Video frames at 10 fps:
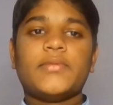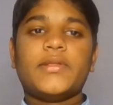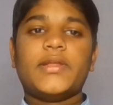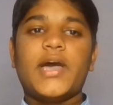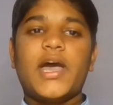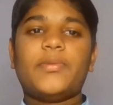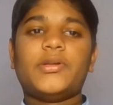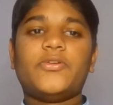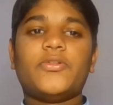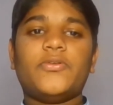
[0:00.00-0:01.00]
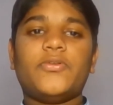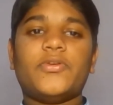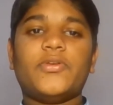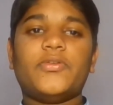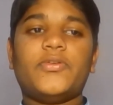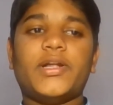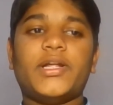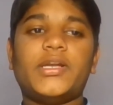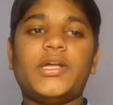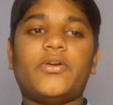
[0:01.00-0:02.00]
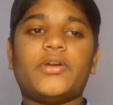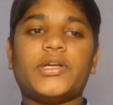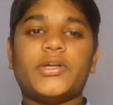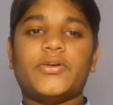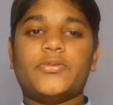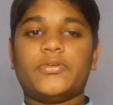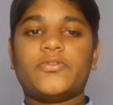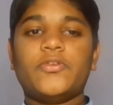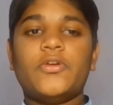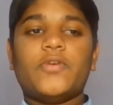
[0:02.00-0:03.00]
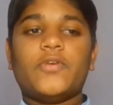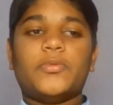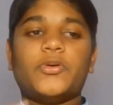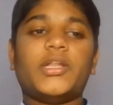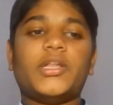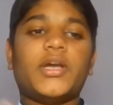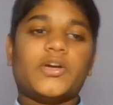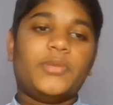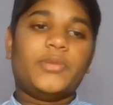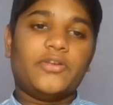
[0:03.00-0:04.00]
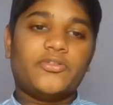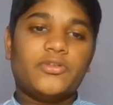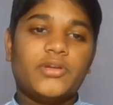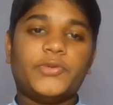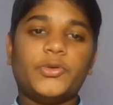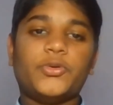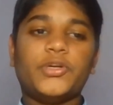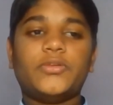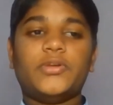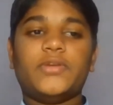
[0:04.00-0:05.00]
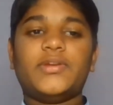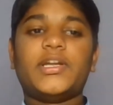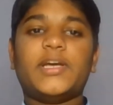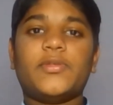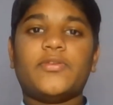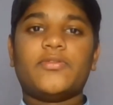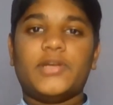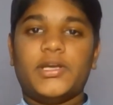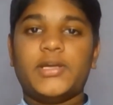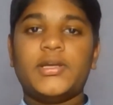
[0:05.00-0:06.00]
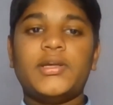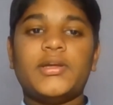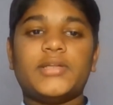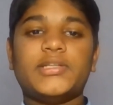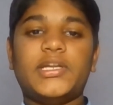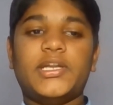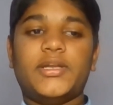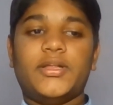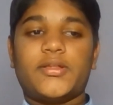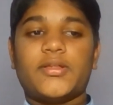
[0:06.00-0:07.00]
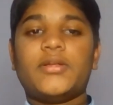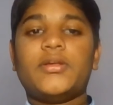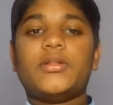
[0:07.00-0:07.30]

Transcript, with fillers: The app allows users to directly contact the host for booking the accommodation after going to different types of stay and the details.